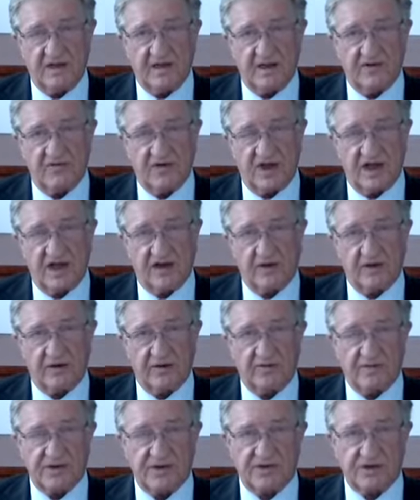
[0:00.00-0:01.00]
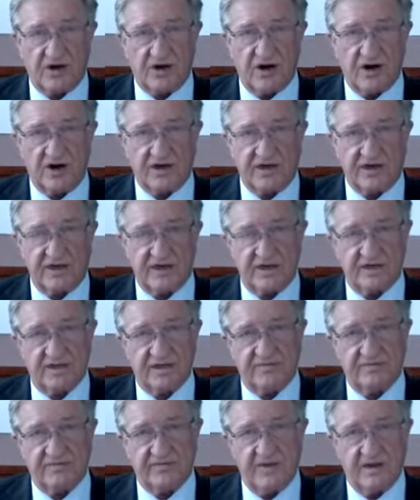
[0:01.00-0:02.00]
They've now got a majority,
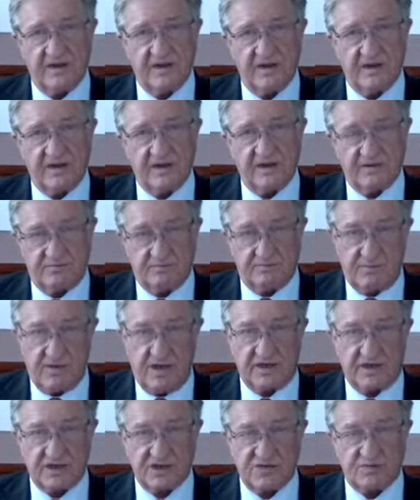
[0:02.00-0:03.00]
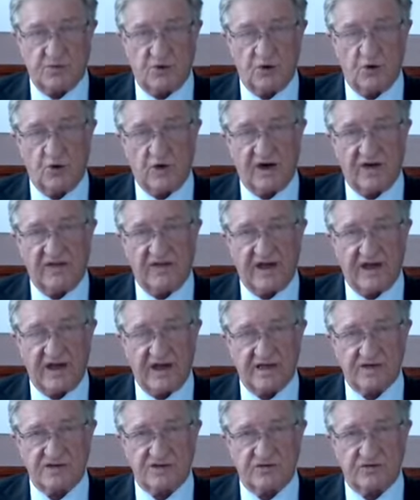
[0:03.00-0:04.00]
only a small one in the
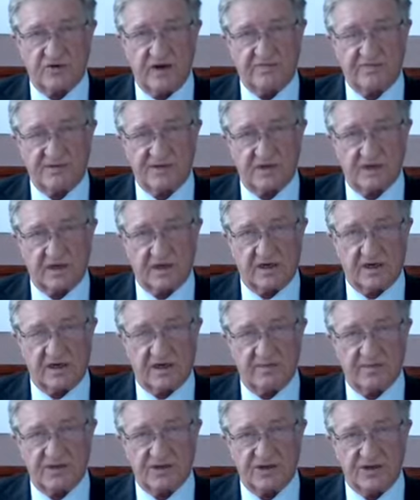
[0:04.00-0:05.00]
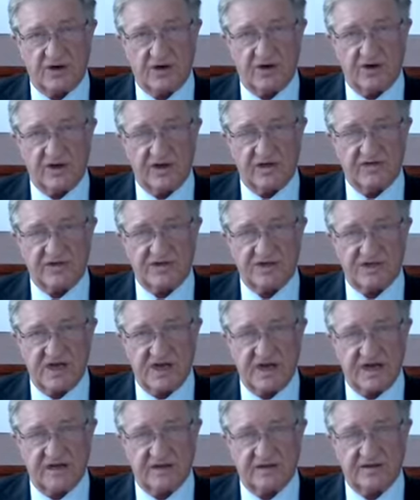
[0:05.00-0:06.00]
House of Reps and a clear majority in the
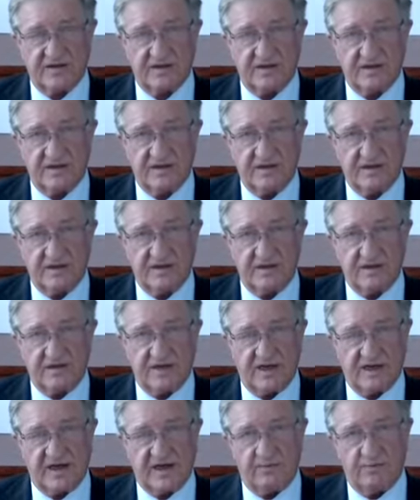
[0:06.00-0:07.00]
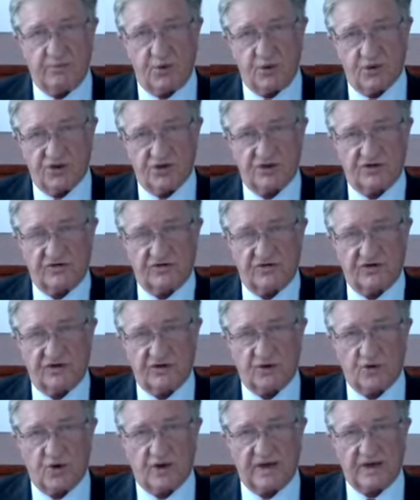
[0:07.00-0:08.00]
Senate. They're going to push it
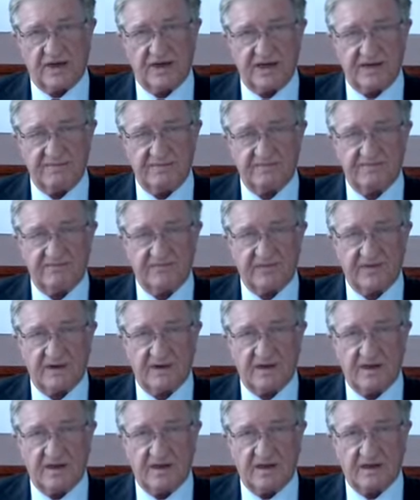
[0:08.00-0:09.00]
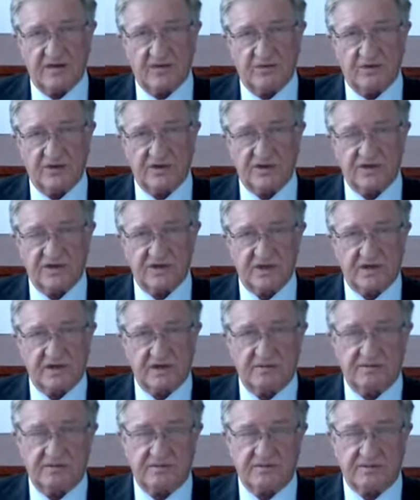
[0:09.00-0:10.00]
through quickly, which
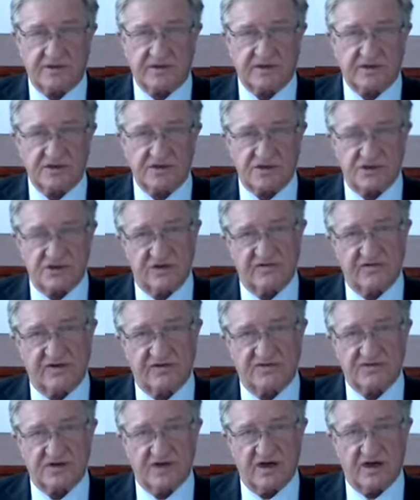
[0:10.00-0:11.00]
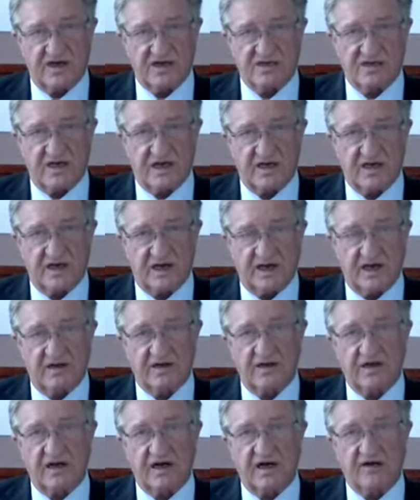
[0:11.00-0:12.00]
the Conservative side is saying,
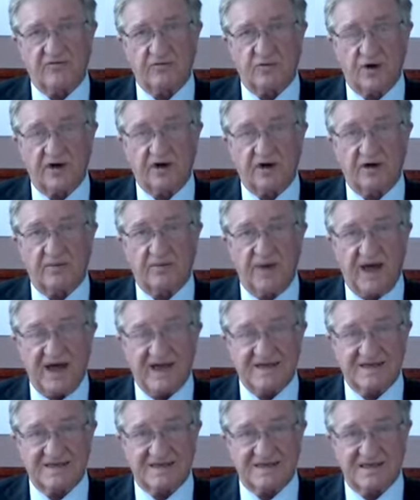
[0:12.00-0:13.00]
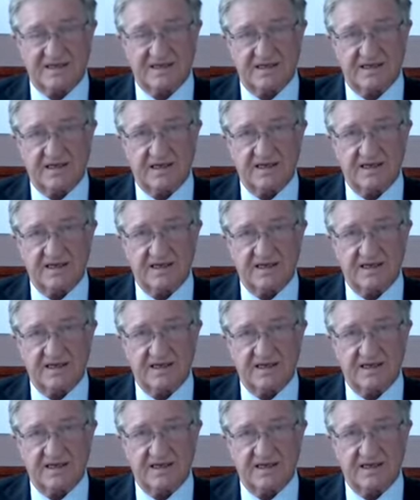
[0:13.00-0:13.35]
you don't even want to debate it.